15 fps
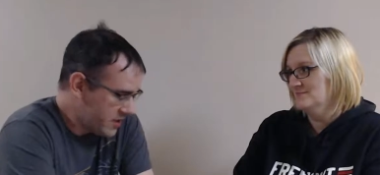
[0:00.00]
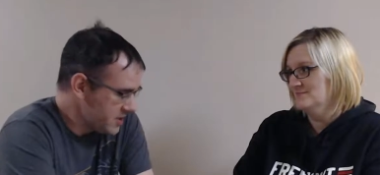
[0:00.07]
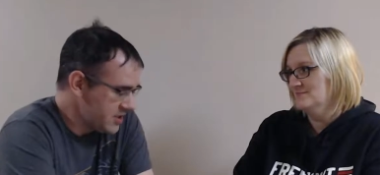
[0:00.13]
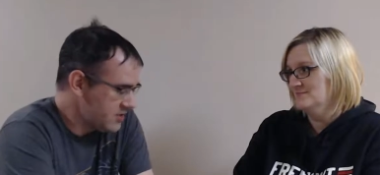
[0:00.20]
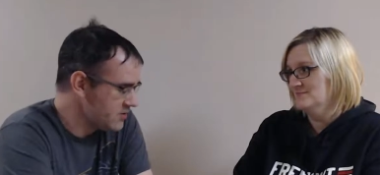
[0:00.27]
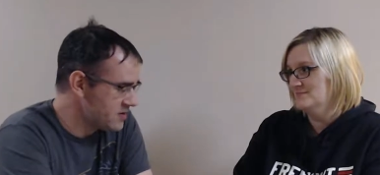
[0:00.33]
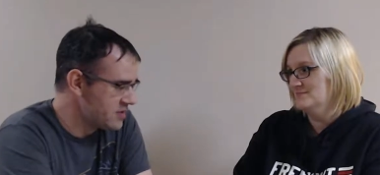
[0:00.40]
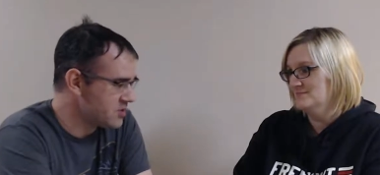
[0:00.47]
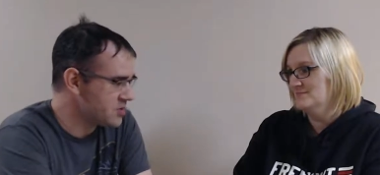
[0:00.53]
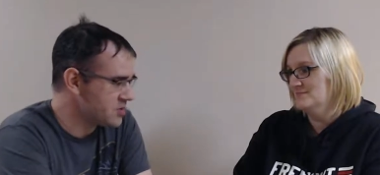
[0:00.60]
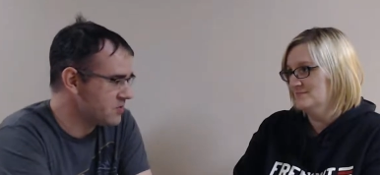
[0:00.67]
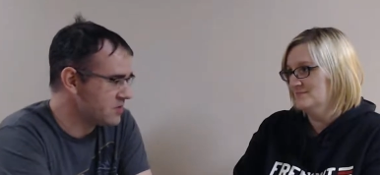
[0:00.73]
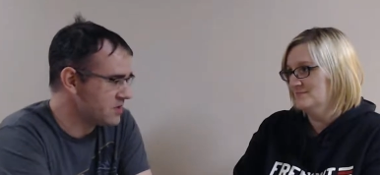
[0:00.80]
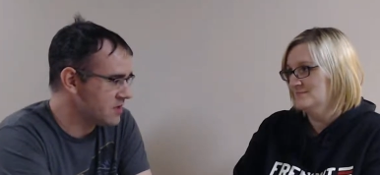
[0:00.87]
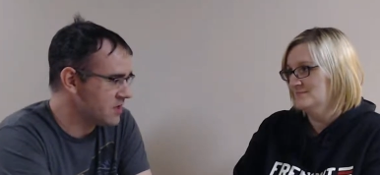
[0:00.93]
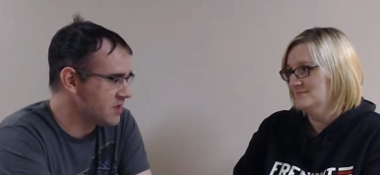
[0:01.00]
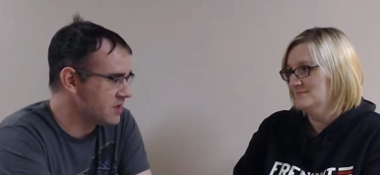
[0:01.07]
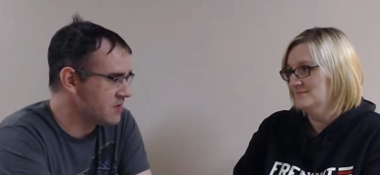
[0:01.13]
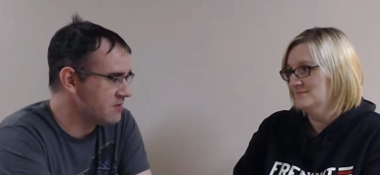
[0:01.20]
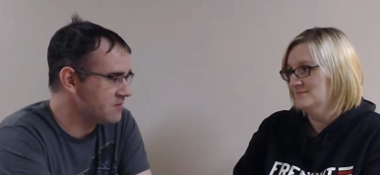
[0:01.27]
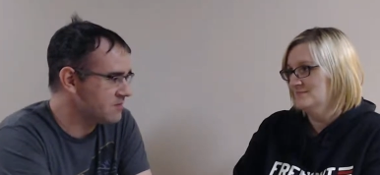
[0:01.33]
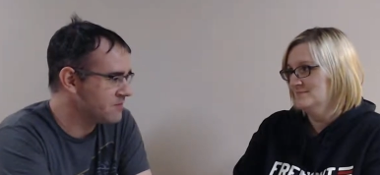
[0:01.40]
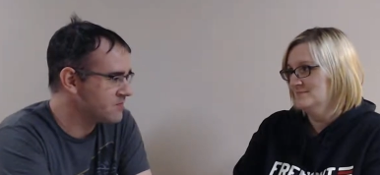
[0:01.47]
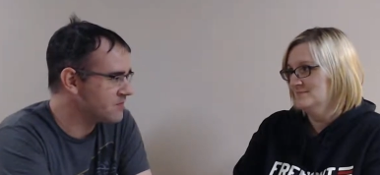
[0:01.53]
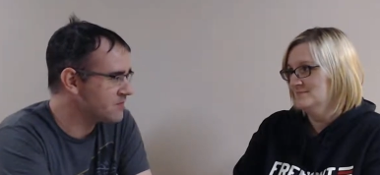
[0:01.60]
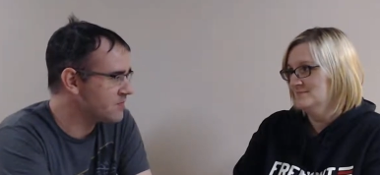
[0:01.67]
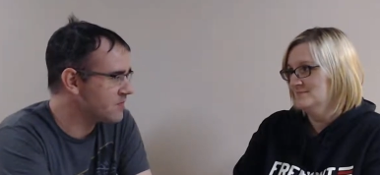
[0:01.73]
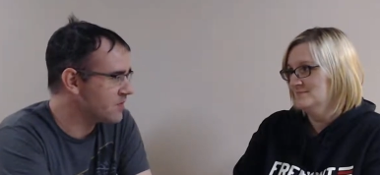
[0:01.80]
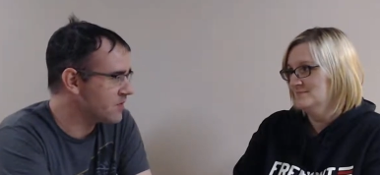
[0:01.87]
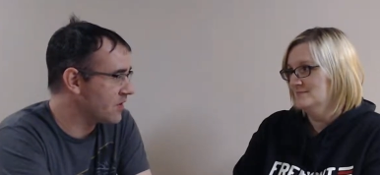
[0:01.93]
Speaker 1: are your initial um,
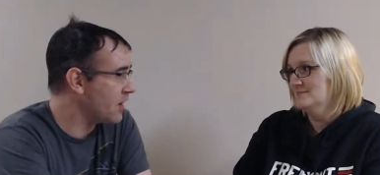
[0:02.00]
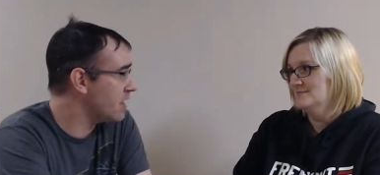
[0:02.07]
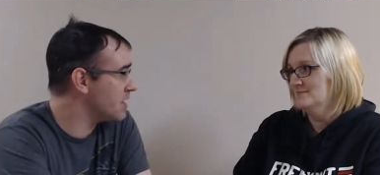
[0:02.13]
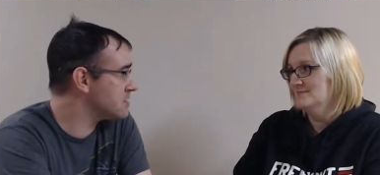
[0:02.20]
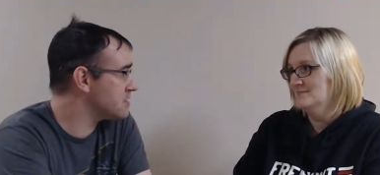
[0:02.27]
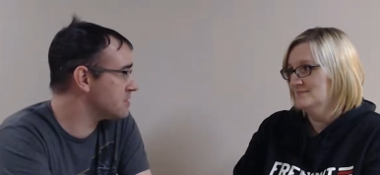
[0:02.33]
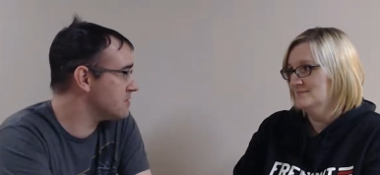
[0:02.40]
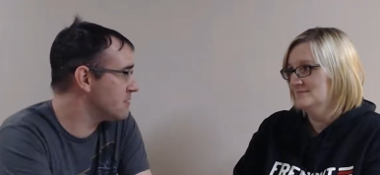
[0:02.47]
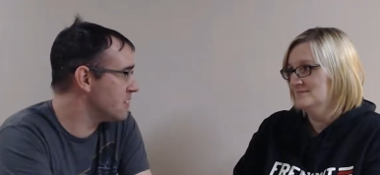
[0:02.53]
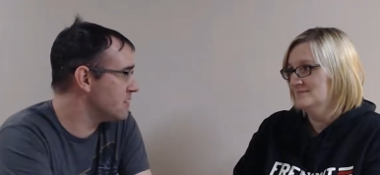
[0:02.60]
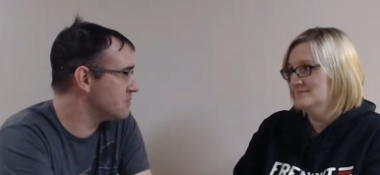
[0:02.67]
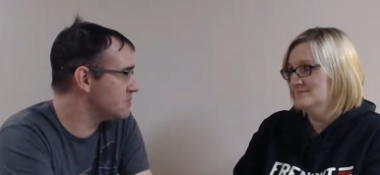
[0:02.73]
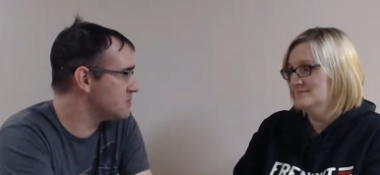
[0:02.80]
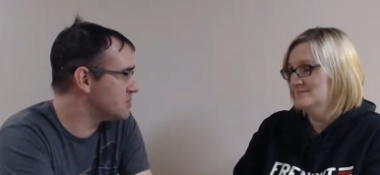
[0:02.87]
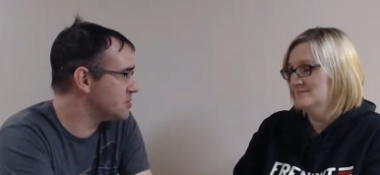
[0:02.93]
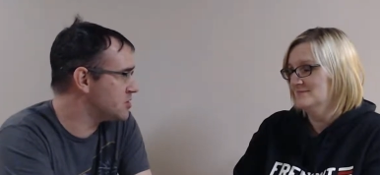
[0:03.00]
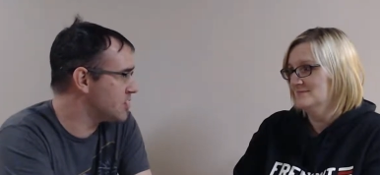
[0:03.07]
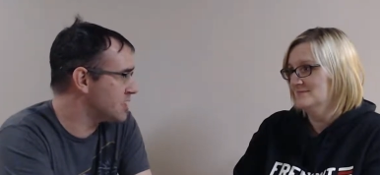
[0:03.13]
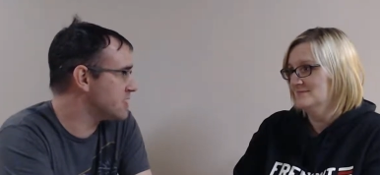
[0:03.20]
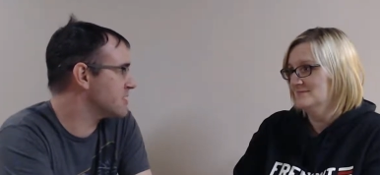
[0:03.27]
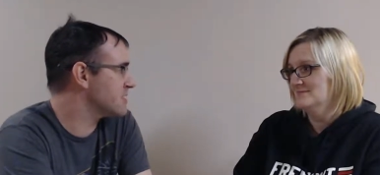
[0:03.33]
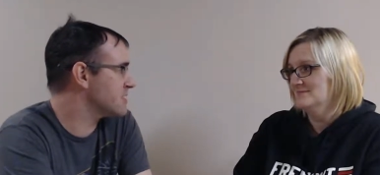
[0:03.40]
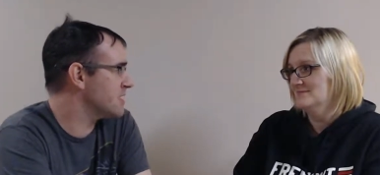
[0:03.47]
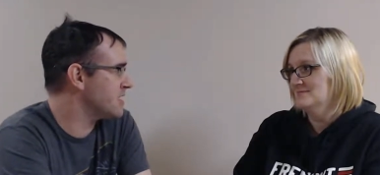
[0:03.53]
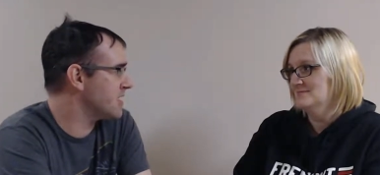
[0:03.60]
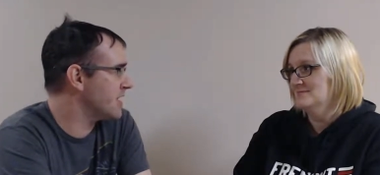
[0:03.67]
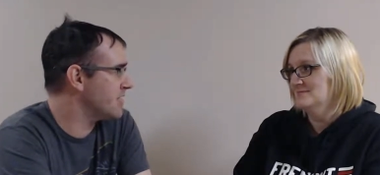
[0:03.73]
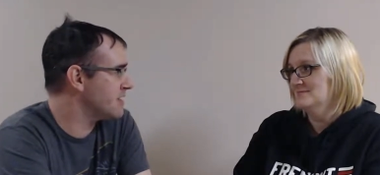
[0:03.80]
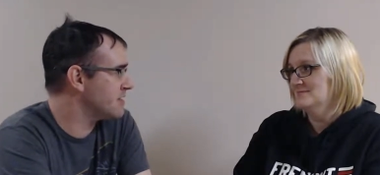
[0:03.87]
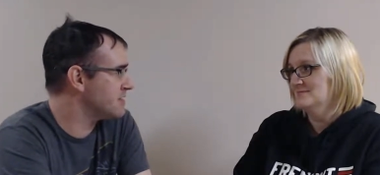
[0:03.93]
thoughts about just getting
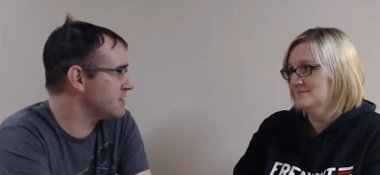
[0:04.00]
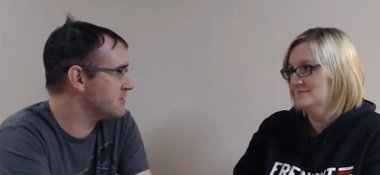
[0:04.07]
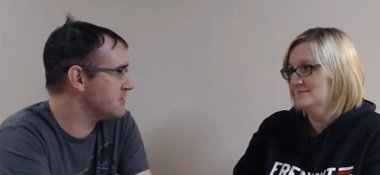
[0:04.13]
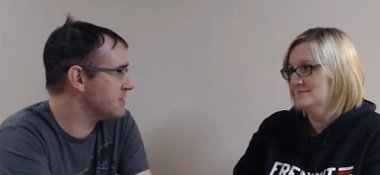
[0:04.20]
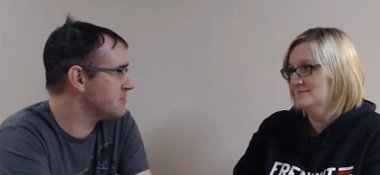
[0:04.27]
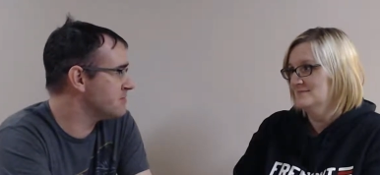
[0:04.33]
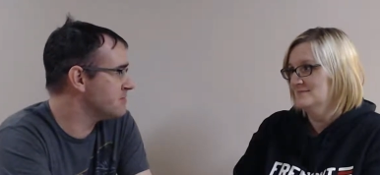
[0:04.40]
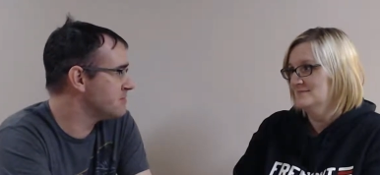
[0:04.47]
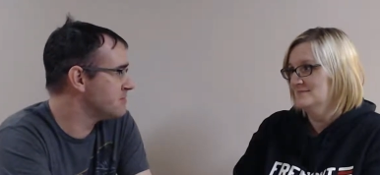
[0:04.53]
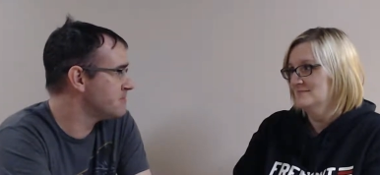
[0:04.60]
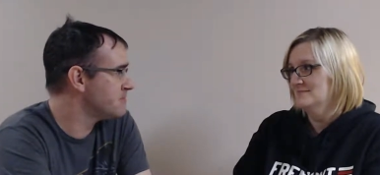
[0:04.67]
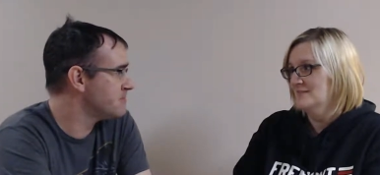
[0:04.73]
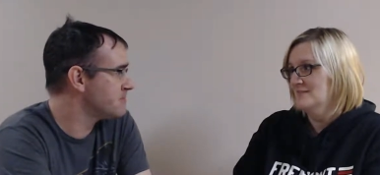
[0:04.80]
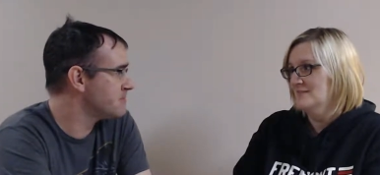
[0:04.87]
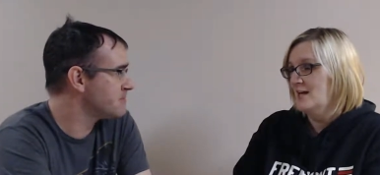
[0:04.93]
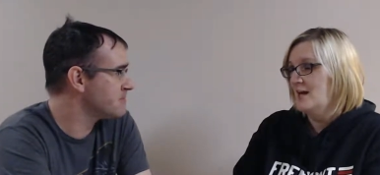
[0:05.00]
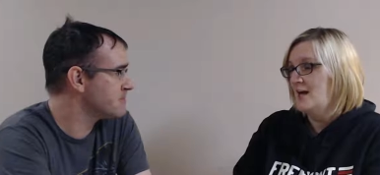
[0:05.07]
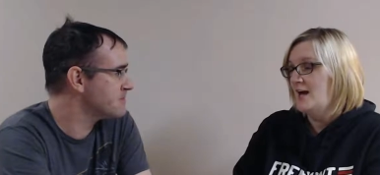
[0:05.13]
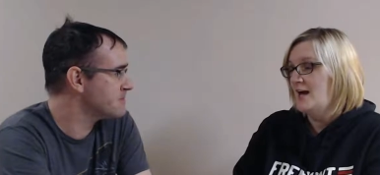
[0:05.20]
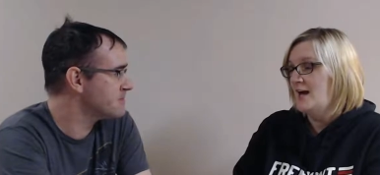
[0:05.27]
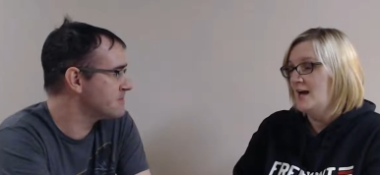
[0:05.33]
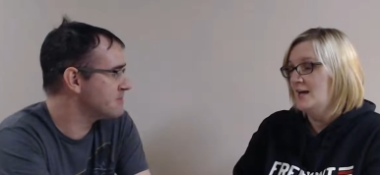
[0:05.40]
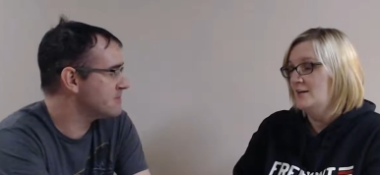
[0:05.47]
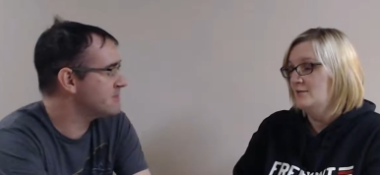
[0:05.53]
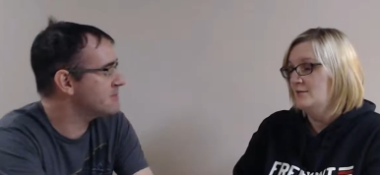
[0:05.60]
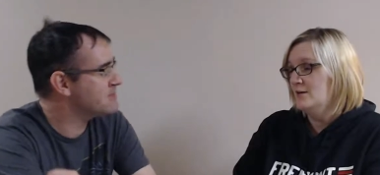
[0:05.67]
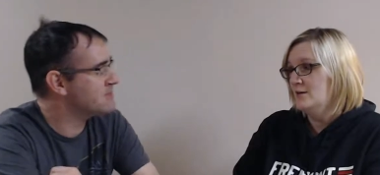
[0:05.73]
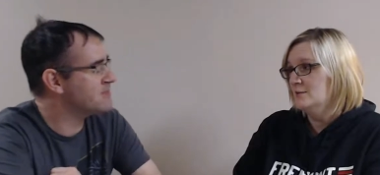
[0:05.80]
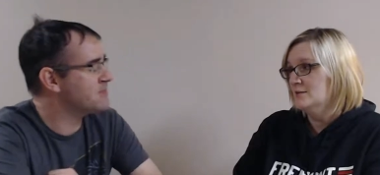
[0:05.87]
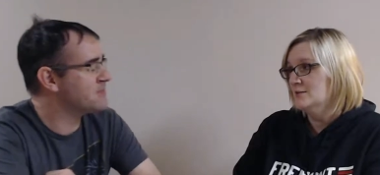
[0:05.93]
out of this film?
Speaker 2: I
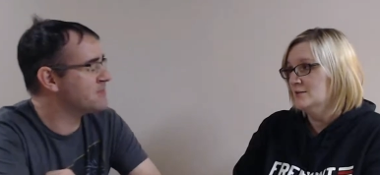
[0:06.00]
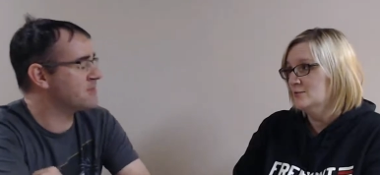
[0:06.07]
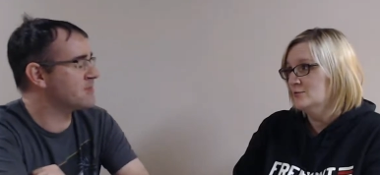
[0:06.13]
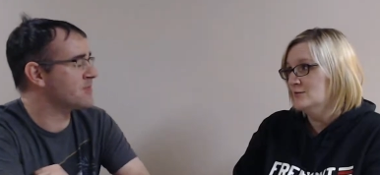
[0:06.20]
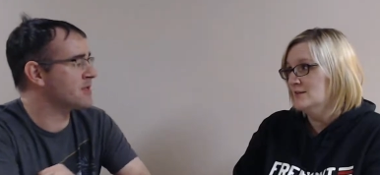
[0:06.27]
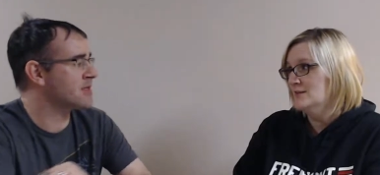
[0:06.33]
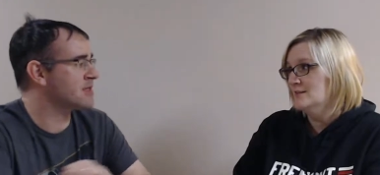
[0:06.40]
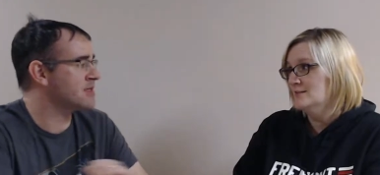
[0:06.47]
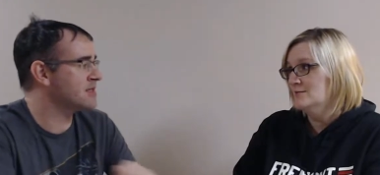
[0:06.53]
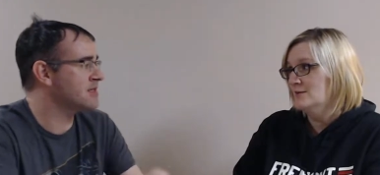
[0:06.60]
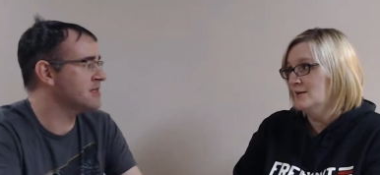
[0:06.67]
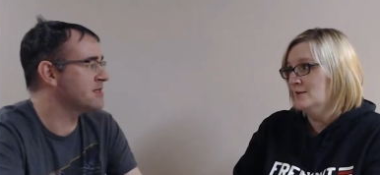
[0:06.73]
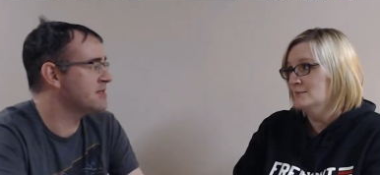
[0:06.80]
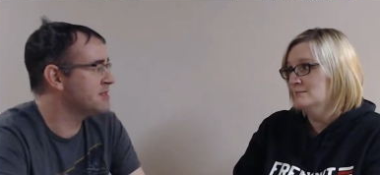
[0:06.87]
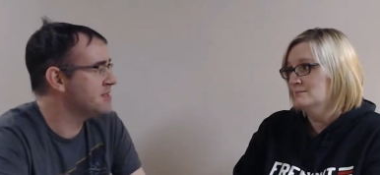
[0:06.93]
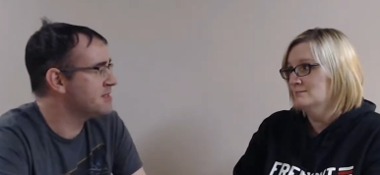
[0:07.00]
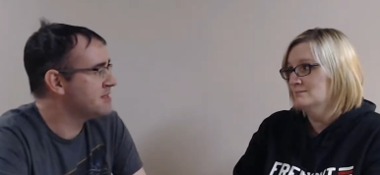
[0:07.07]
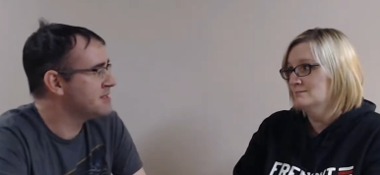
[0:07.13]
very much enjoyed this film.